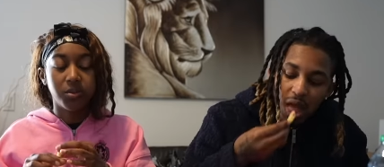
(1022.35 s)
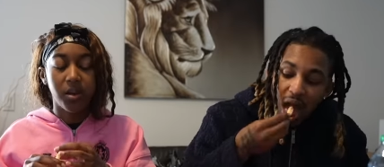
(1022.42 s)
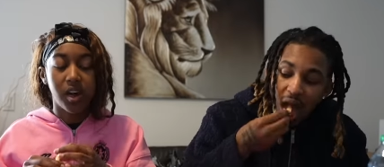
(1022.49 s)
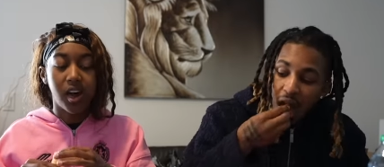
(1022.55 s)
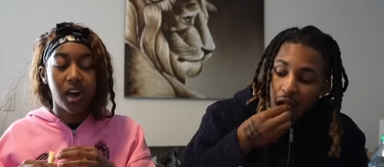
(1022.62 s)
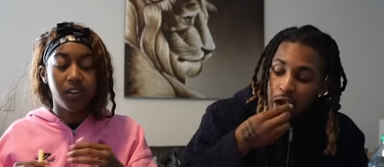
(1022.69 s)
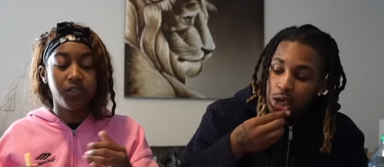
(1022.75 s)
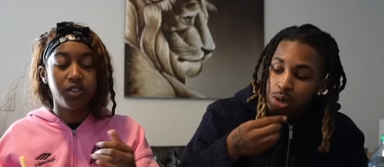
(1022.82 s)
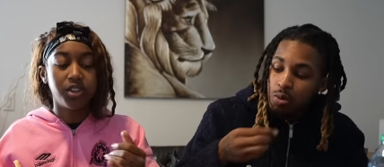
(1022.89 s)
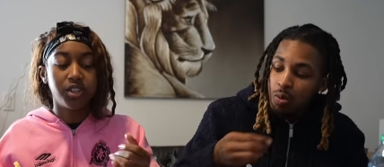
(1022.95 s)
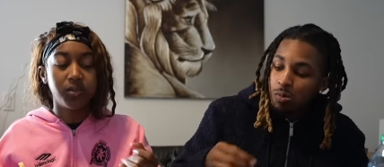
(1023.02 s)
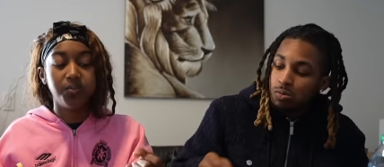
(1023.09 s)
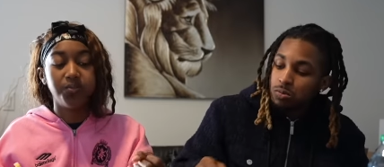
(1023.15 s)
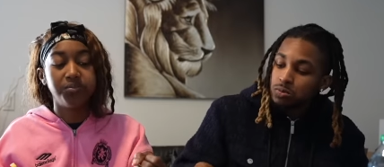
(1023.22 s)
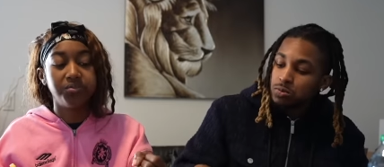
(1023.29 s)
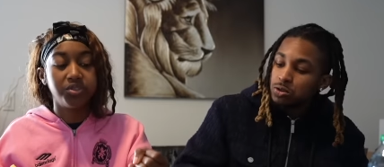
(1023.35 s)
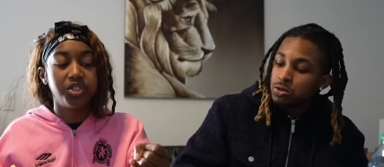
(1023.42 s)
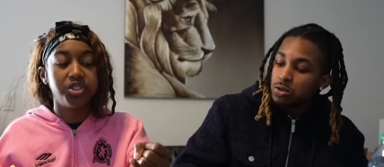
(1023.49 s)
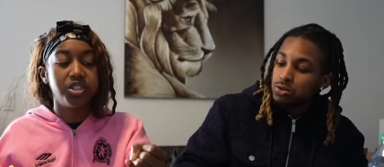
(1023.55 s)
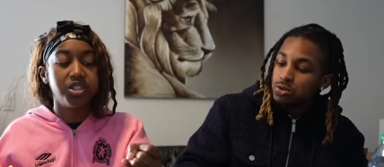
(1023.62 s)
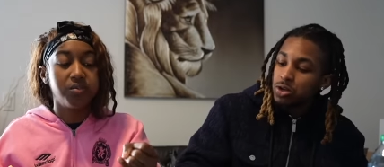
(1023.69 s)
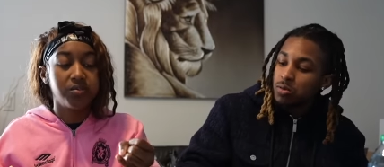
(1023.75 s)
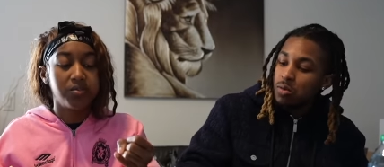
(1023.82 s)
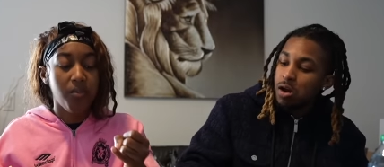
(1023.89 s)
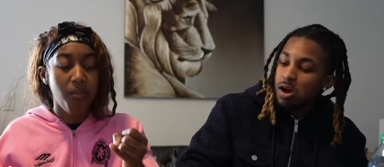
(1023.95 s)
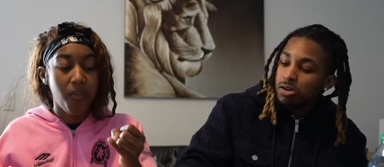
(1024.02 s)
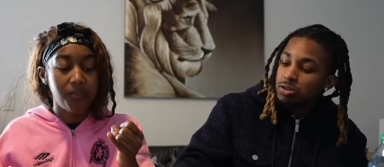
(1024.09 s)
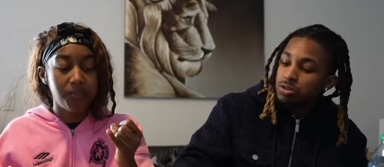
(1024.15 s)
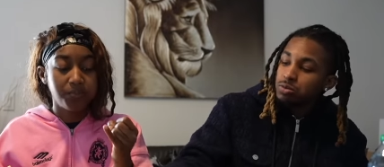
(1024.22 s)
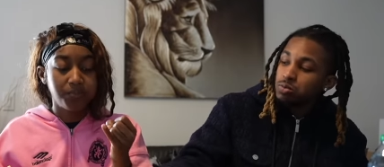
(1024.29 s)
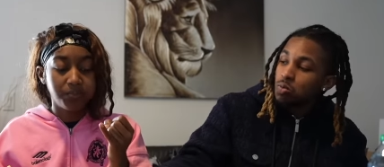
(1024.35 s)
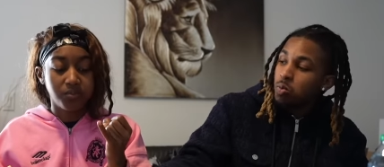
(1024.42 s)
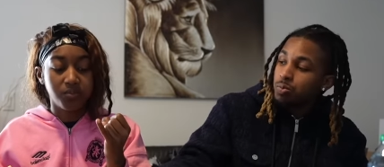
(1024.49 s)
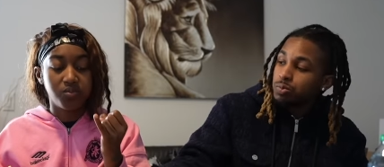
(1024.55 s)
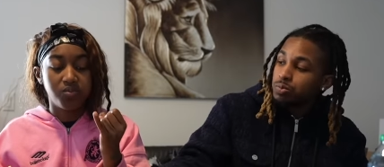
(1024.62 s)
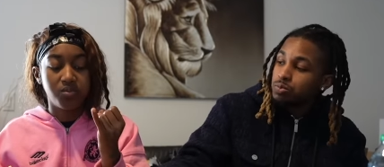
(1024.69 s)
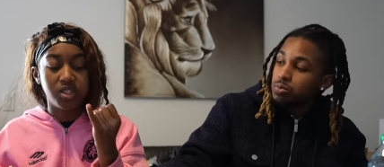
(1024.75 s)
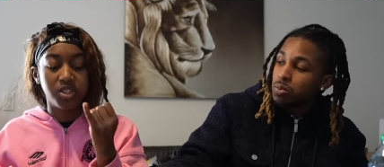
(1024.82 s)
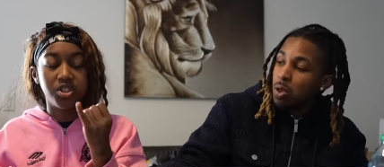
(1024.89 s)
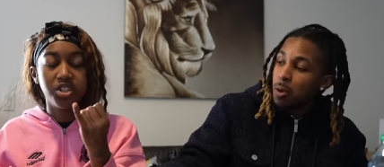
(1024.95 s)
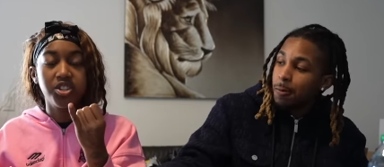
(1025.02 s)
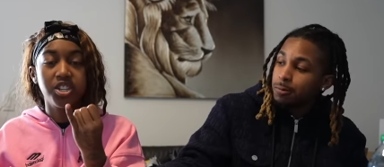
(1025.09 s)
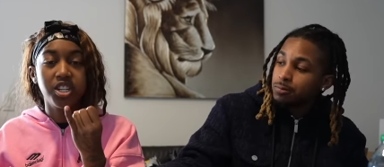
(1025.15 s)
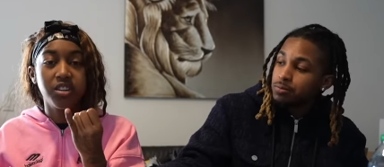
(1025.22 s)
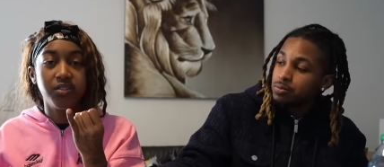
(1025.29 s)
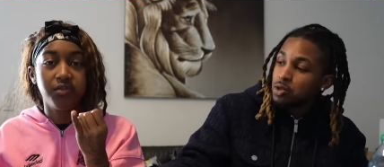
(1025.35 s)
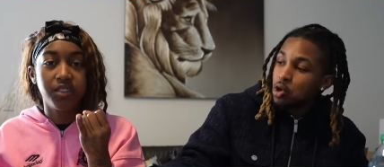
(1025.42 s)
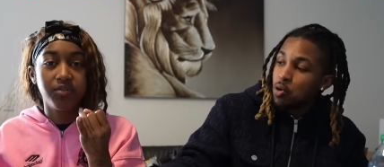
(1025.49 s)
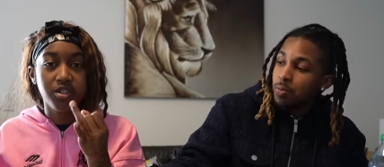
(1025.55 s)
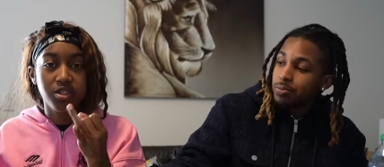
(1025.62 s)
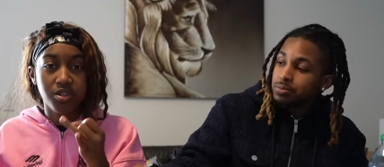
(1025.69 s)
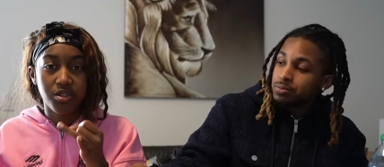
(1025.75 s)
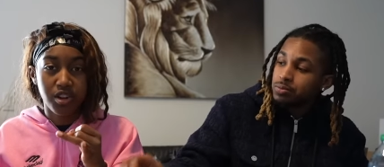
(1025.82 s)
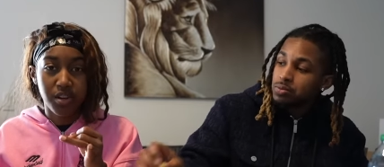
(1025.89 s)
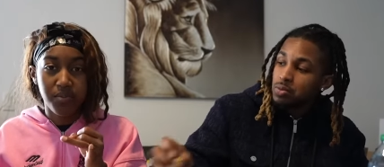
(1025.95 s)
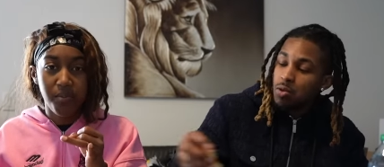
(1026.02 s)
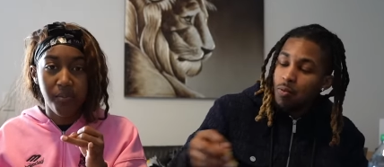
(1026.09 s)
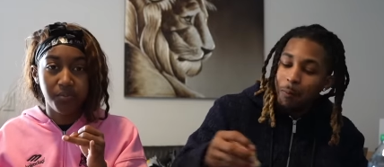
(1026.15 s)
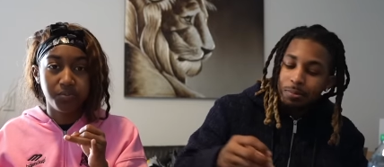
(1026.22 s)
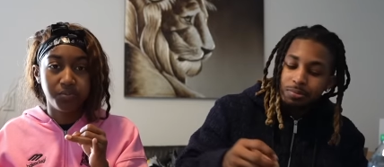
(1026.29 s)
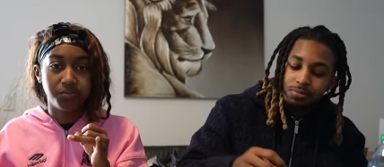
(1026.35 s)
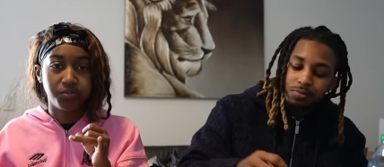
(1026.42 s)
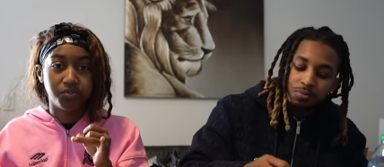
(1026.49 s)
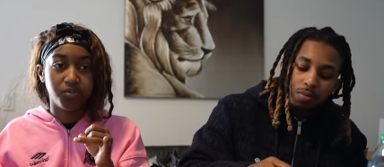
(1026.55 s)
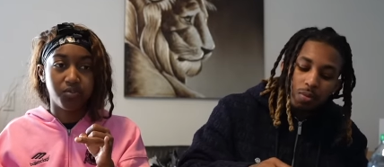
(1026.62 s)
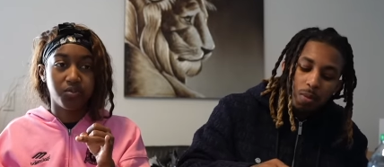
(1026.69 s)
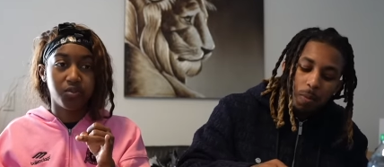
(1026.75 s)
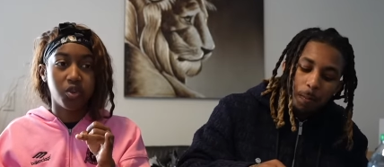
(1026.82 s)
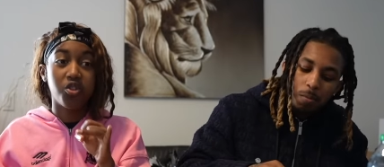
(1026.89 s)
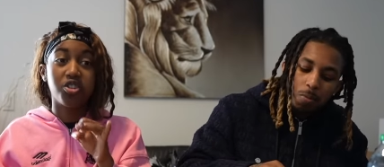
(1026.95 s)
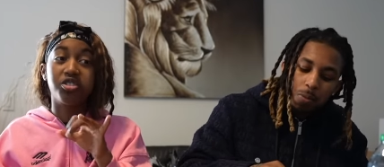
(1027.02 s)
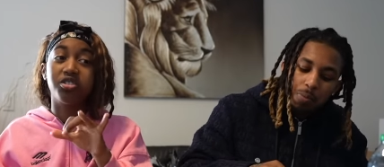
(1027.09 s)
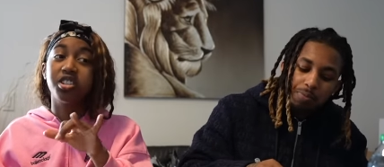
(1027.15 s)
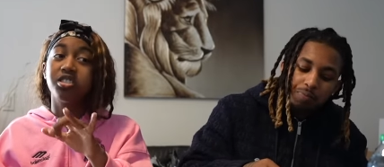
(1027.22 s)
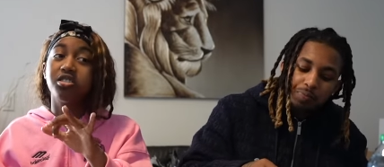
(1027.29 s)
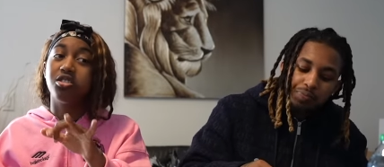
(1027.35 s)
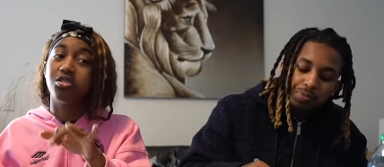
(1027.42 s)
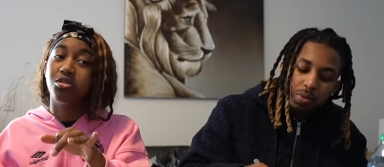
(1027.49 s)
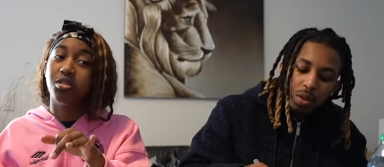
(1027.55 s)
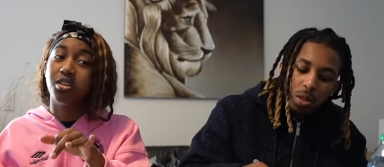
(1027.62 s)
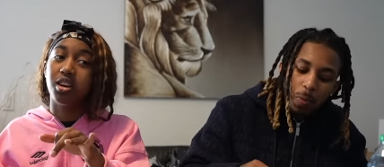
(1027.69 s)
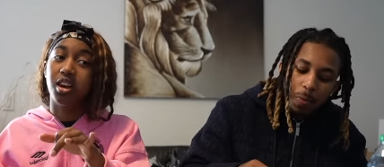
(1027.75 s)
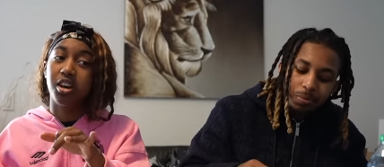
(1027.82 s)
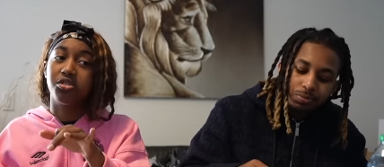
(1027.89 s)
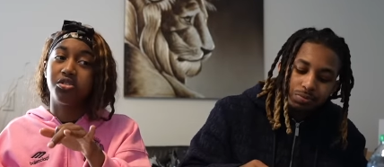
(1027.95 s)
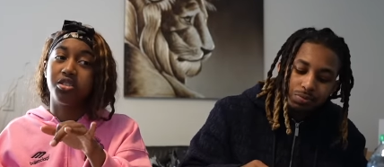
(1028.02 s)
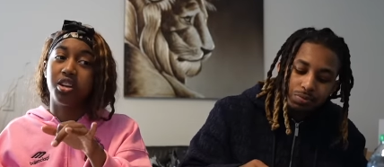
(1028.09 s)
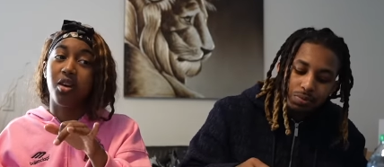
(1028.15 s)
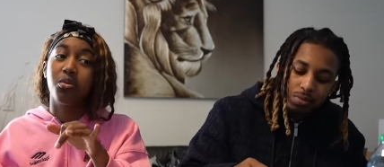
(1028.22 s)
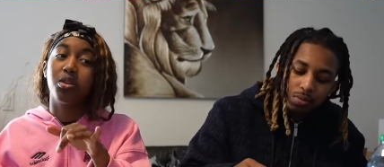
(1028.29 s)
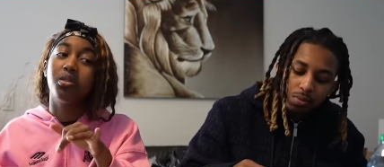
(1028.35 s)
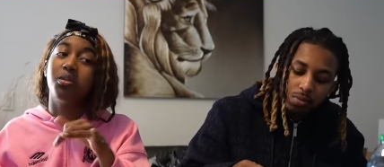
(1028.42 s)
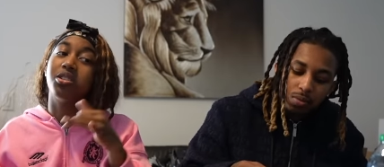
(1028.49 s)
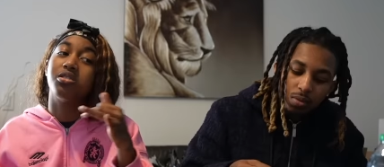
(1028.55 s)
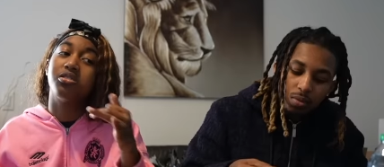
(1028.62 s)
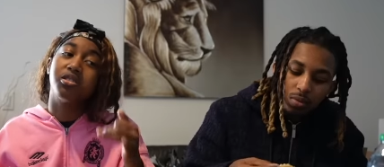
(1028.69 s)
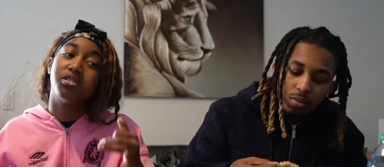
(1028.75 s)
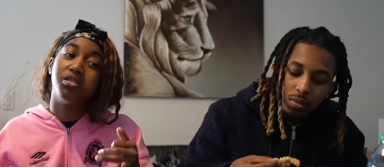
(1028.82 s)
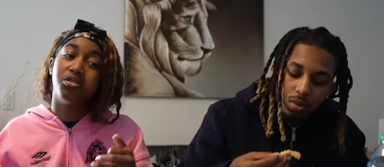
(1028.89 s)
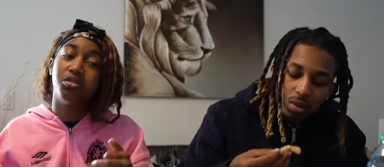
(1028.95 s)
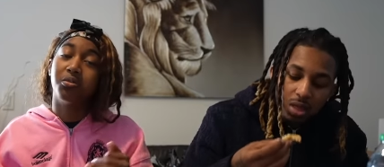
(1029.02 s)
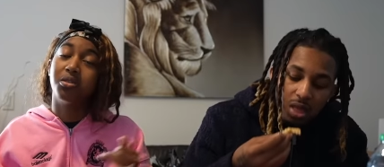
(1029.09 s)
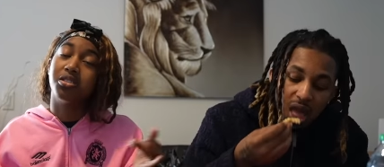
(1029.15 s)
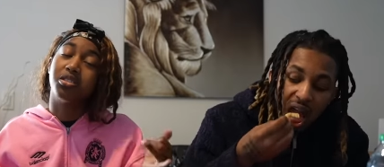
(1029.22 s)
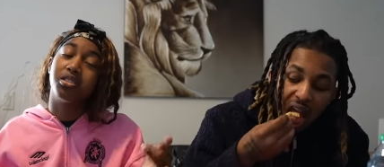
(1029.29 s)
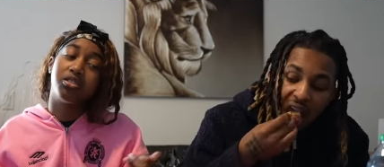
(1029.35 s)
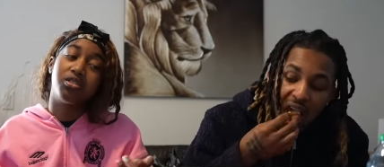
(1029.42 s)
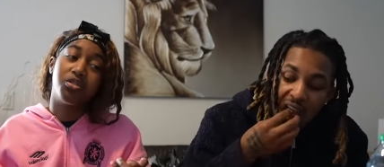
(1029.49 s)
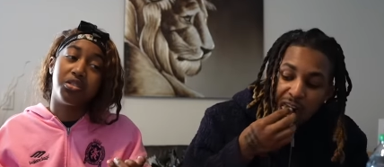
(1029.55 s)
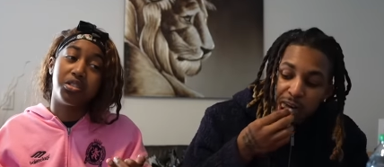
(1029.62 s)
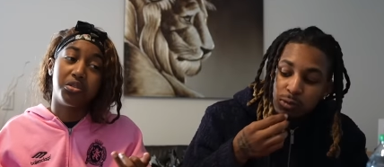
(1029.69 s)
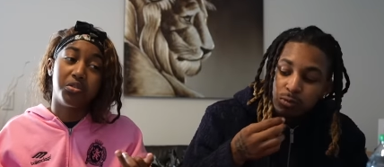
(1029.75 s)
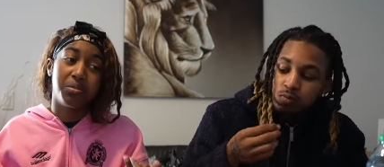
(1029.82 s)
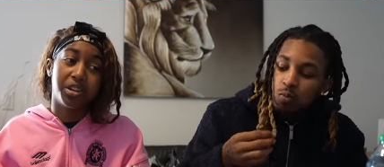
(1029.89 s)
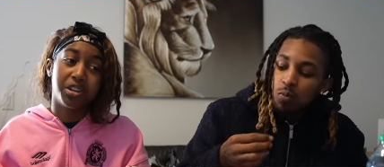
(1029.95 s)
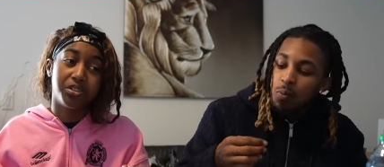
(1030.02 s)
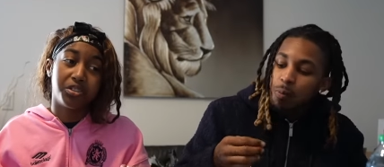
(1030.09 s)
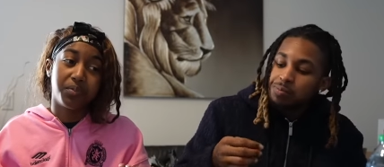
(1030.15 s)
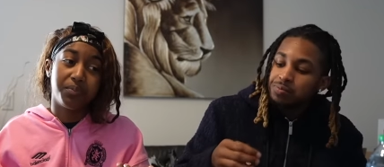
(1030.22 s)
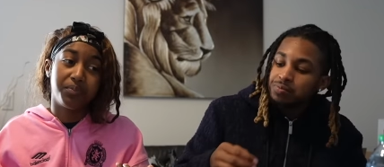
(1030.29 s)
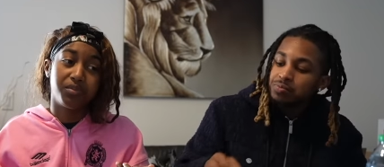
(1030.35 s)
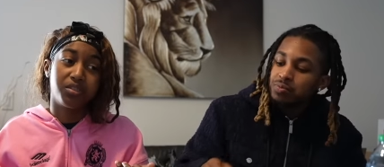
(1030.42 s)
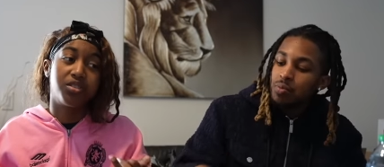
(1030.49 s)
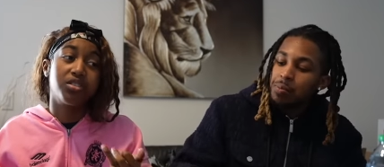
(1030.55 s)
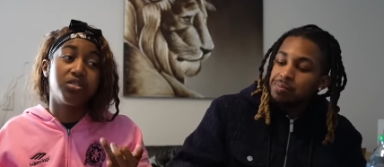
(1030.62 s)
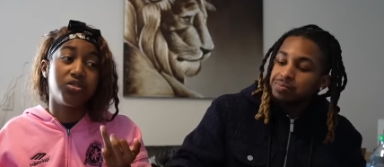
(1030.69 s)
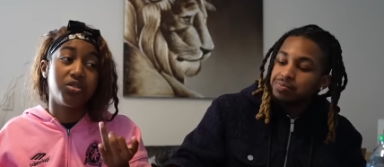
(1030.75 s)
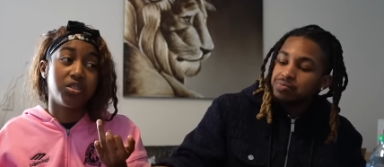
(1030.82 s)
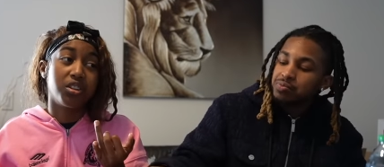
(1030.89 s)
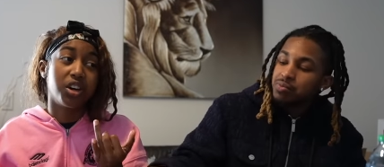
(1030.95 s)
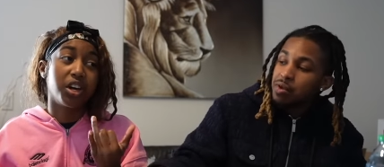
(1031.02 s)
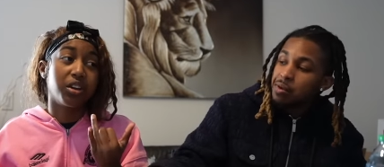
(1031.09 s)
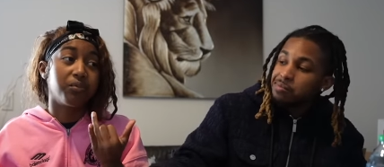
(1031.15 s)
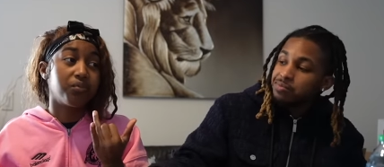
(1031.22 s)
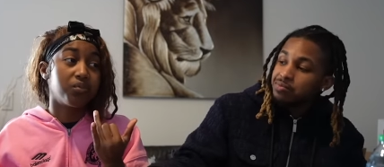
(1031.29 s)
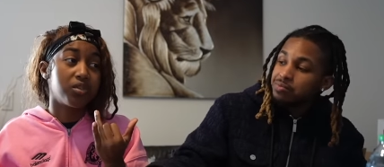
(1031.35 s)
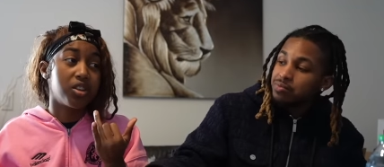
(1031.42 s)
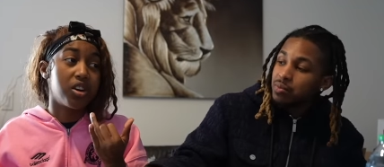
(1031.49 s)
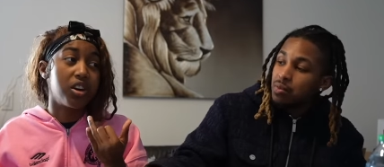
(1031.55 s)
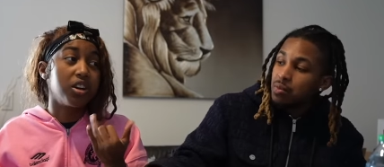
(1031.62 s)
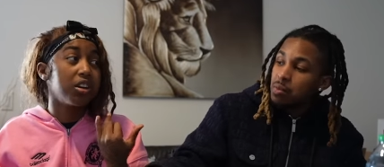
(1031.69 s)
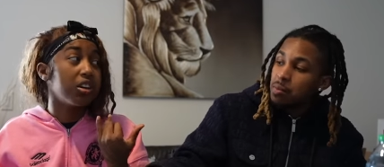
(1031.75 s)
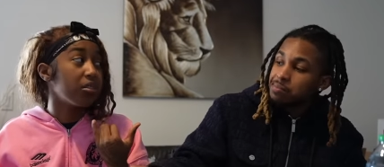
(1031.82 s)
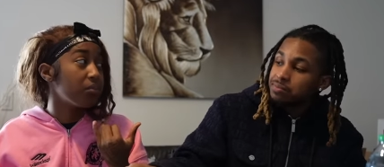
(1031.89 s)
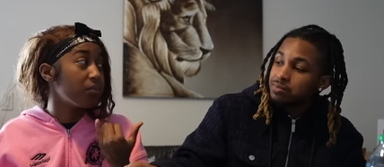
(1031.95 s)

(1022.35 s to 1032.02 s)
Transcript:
Speaker 1: I'm gonna have the. What's G- your dream car? My GT 53 or 63 actually. I really want the 63, but the 63 is too much. 63 like 100,